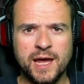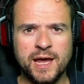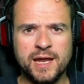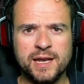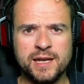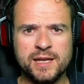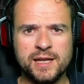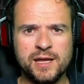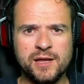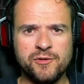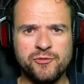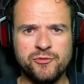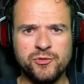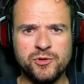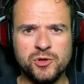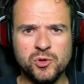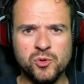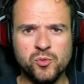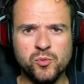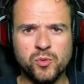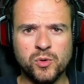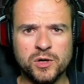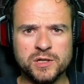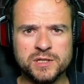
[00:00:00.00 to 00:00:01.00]
and if
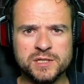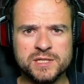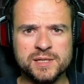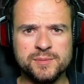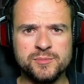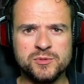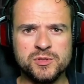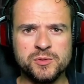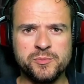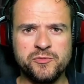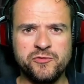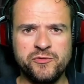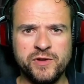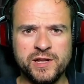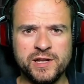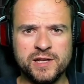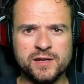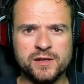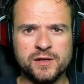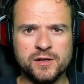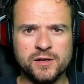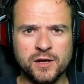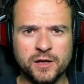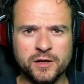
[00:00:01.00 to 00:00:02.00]
you want him to
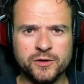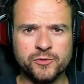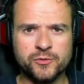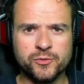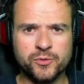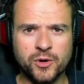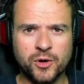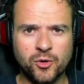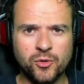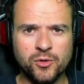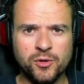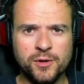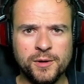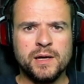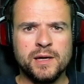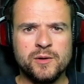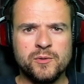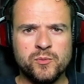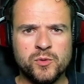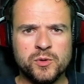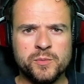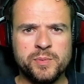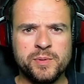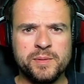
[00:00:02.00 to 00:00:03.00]
fit another role,
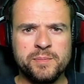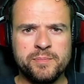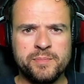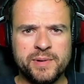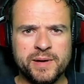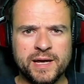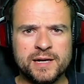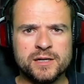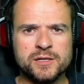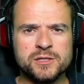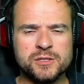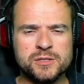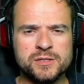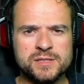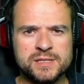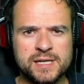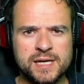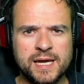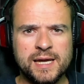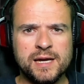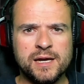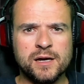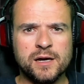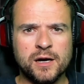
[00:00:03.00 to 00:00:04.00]
it would be better to
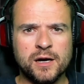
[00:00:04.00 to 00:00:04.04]
take